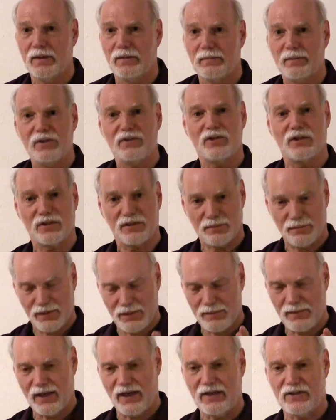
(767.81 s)
but just be
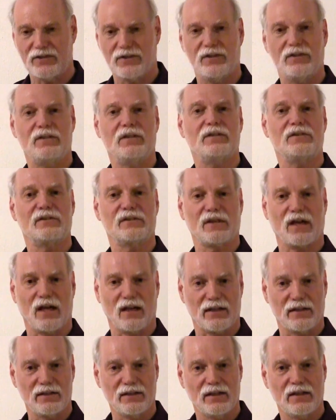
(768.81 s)
patient and
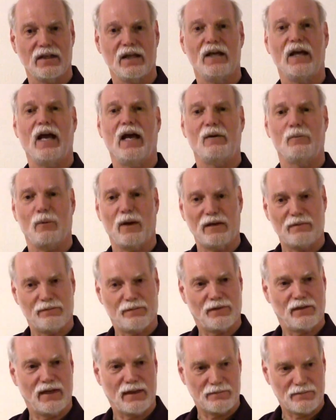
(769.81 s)
solid and wait
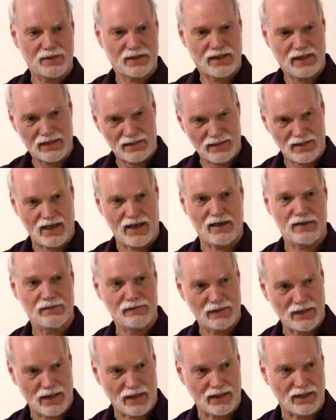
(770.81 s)
for them to get tired
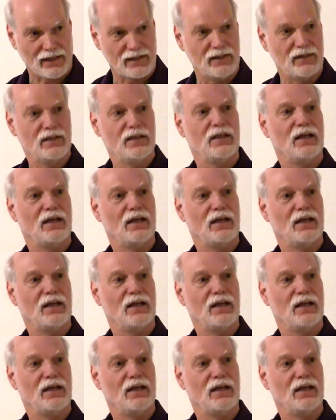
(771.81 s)
of yelling